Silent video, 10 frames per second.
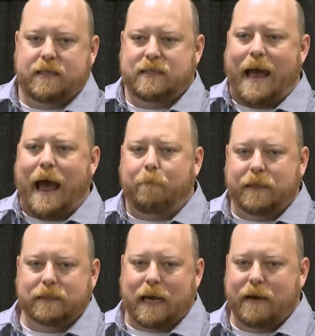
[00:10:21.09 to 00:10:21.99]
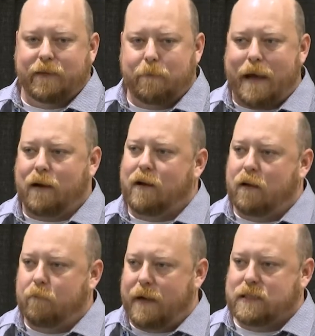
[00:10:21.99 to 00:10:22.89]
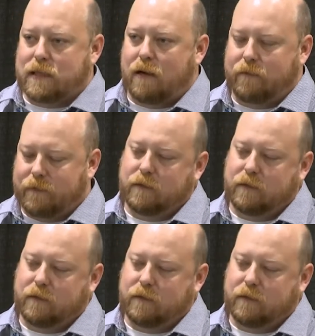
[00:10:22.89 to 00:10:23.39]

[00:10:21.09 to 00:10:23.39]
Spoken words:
It just happens kind of in the background based off,